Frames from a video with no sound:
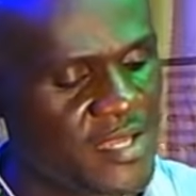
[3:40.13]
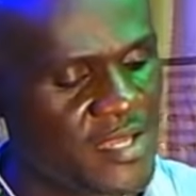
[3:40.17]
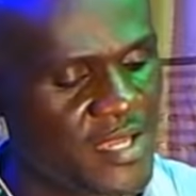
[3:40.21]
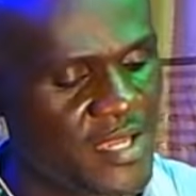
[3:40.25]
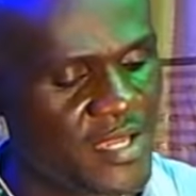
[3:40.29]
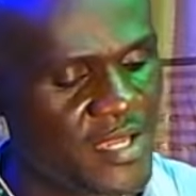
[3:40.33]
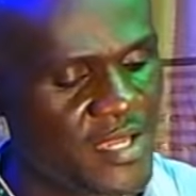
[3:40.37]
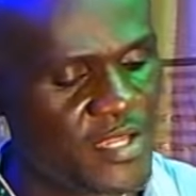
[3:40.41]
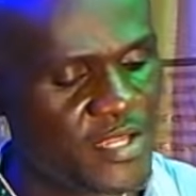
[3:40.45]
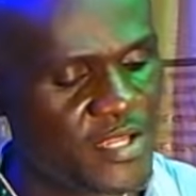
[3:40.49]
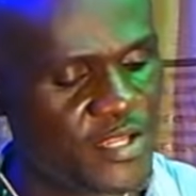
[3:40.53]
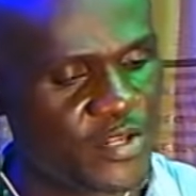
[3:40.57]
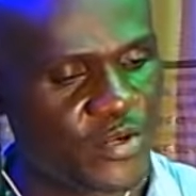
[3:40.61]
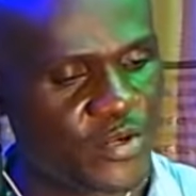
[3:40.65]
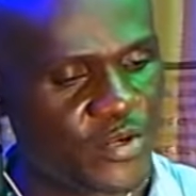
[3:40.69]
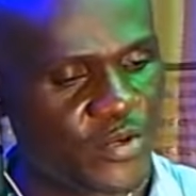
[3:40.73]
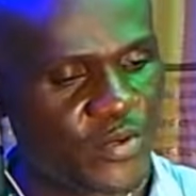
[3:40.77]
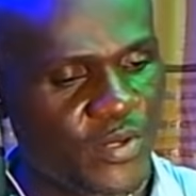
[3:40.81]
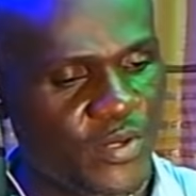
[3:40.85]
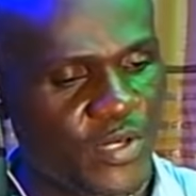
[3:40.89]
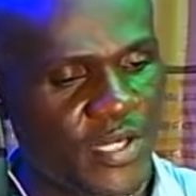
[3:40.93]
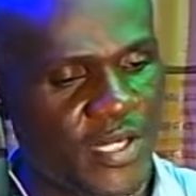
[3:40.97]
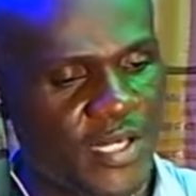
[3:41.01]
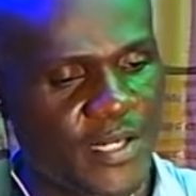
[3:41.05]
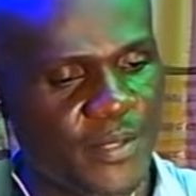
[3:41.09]
You know,
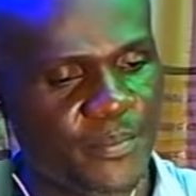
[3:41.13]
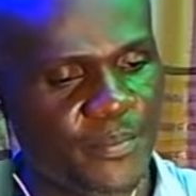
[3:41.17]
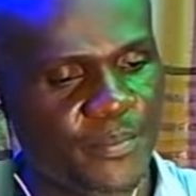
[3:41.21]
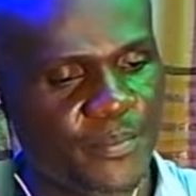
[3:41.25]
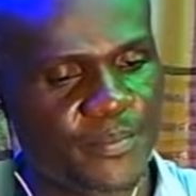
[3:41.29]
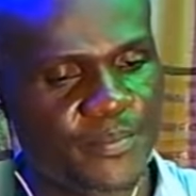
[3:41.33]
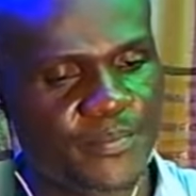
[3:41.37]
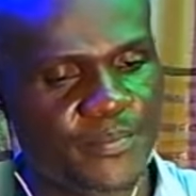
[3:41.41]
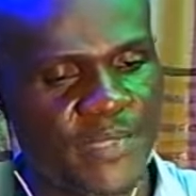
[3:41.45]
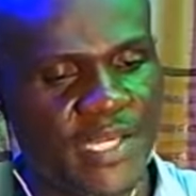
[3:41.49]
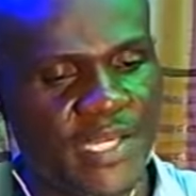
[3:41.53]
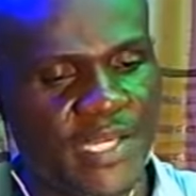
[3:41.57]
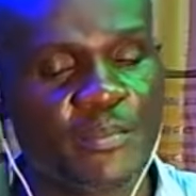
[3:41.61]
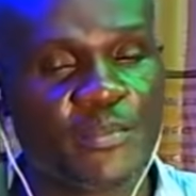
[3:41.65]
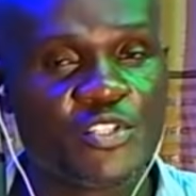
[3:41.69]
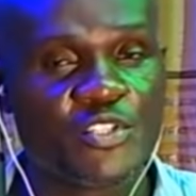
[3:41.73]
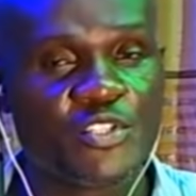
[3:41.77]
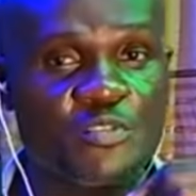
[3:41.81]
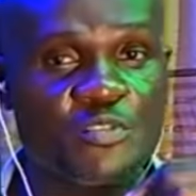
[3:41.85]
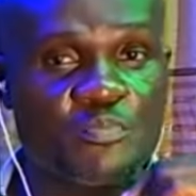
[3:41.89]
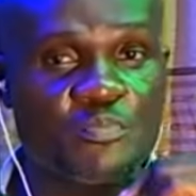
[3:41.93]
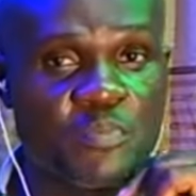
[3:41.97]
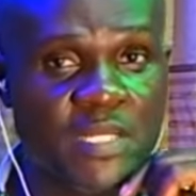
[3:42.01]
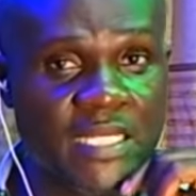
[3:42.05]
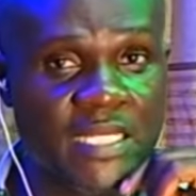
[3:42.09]
let me just
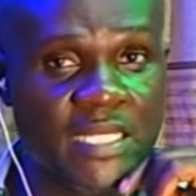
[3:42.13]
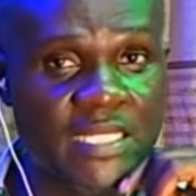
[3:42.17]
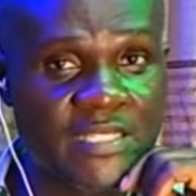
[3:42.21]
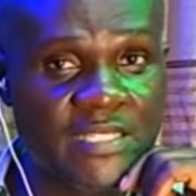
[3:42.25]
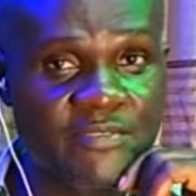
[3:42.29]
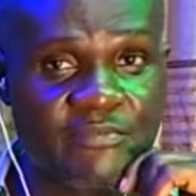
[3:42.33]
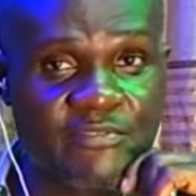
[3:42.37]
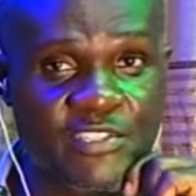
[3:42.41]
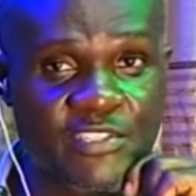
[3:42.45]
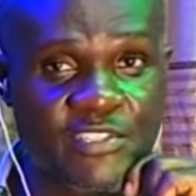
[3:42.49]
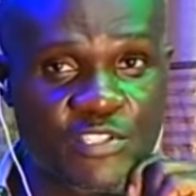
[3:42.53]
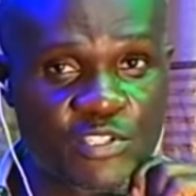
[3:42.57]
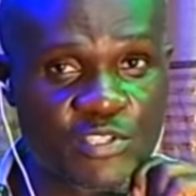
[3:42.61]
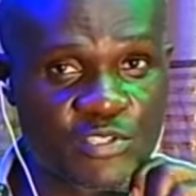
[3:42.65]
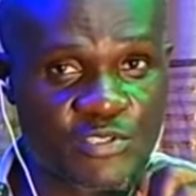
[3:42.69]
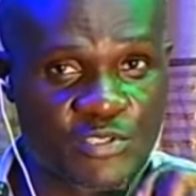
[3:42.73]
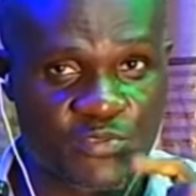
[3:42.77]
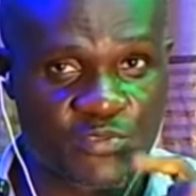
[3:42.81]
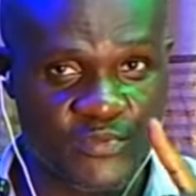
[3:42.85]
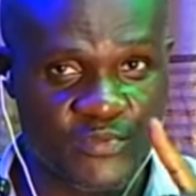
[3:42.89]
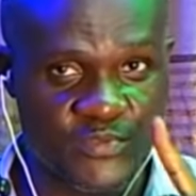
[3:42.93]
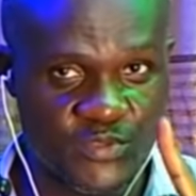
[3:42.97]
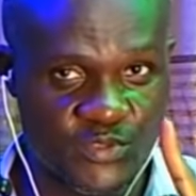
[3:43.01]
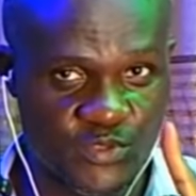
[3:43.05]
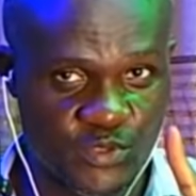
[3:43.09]
play the video
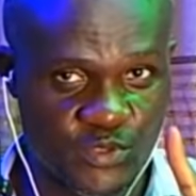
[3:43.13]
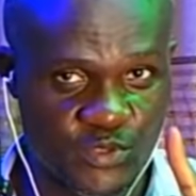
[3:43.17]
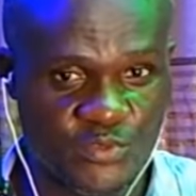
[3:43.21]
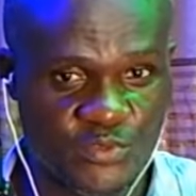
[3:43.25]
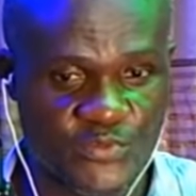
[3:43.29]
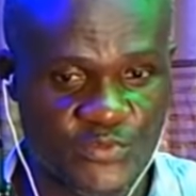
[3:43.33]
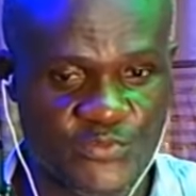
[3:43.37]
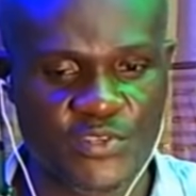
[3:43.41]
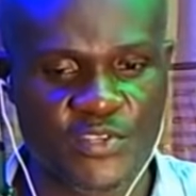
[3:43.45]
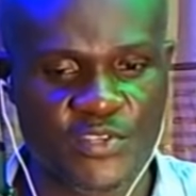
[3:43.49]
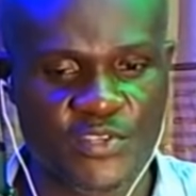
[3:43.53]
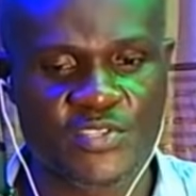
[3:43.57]
to you first.